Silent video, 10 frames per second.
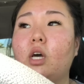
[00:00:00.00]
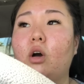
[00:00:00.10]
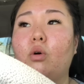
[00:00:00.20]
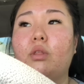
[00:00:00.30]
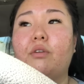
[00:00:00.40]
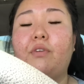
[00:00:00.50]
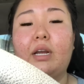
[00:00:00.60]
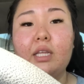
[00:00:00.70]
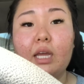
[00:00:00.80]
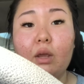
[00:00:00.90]
So they're
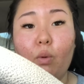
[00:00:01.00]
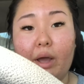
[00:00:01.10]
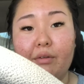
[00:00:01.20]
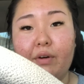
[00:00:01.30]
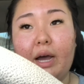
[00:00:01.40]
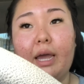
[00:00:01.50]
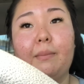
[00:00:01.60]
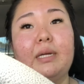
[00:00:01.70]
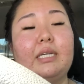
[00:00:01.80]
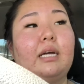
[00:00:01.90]
finally getting Wi-Fi and
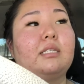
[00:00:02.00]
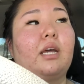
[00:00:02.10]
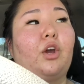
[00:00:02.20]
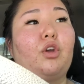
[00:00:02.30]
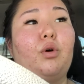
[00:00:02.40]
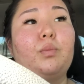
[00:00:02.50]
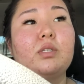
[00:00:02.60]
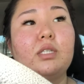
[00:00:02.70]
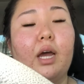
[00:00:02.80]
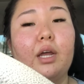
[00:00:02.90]
my dad's like, are you
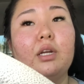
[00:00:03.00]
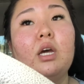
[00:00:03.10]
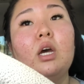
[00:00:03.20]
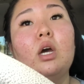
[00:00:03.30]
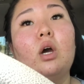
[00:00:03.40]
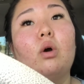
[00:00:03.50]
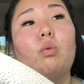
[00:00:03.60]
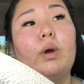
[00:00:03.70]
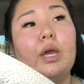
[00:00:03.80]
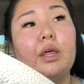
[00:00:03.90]
almost done
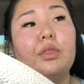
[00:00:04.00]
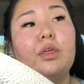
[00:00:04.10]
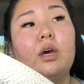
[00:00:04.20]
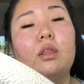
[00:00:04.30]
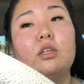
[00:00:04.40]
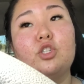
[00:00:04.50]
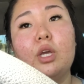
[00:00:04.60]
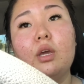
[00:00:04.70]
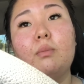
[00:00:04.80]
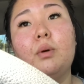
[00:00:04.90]
with the
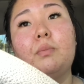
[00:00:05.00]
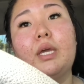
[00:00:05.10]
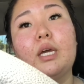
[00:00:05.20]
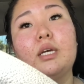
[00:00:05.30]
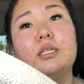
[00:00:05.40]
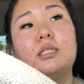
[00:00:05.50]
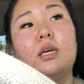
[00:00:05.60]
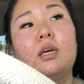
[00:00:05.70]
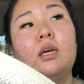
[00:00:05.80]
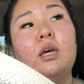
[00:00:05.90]
gym? Because
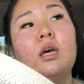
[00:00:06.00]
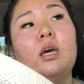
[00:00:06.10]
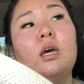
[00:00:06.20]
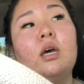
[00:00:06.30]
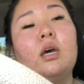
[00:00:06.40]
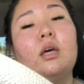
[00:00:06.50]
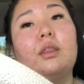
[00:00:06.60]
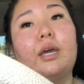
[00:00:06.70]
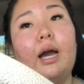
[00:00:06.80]
the